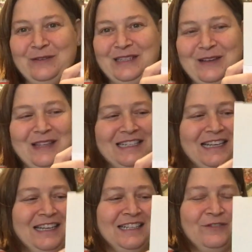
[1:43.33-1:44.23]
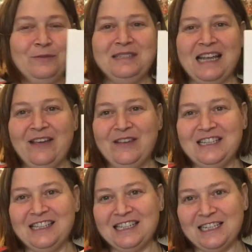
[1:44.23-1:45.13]
So this is from
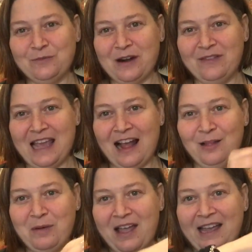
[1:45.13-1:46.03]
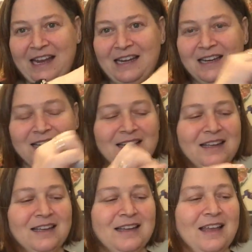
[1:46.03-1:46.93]
David's, and this is one of the Alpine
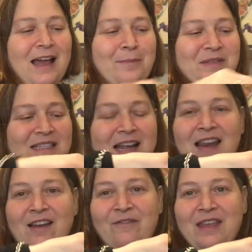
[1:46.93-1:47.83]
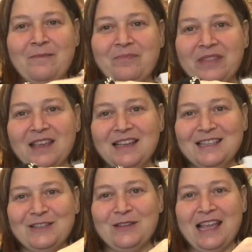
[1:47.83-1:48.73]
cups, and I love them.
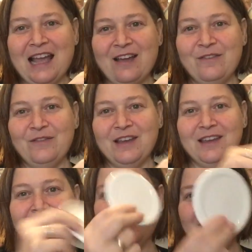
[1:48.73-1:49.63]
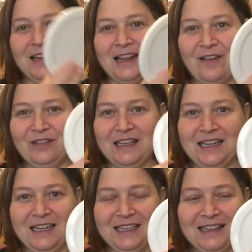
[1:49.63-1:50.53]
So they have the
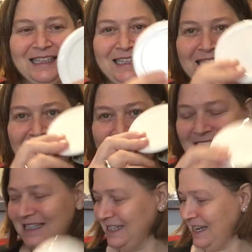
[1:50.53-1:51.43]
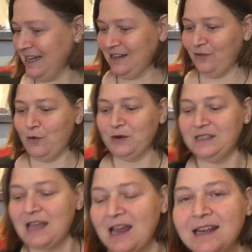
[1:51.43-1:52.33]
lovely little lid, and of course
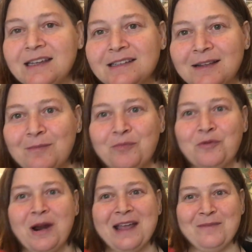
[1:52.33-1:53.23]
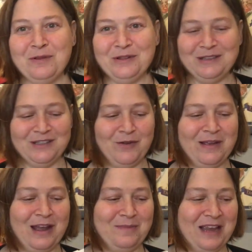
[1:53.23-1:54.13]
that is breakable, so we
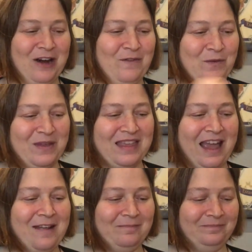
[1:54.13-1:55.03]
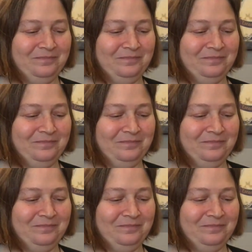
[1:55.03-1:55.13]
got to be careful with that.